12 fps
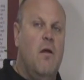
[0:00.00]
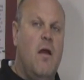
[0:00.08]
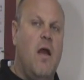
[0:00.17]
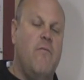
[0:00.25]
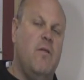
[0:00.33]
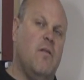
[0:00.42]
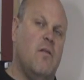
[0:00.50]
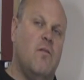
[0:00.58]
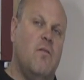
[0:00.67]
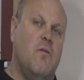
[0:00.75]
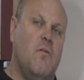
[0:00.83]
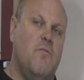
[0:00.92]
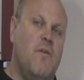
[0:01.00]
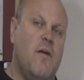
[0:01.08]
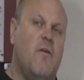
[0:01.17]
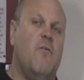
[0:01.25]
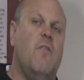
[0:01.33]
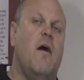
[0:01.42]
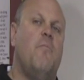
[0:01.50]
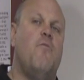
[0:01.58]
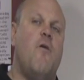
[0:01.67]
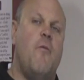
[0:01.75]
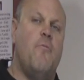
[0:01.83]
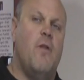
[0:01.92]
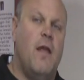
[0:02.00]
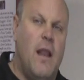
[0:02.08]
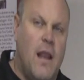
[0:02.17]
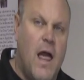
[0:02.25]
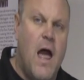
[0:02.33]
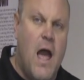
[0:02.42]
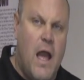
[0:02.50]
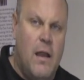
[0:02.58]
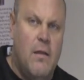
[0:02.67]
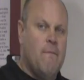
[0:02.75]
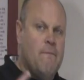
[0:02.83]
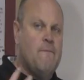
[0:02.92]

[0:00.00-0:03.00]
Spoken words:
having the vehicle not properly aligned.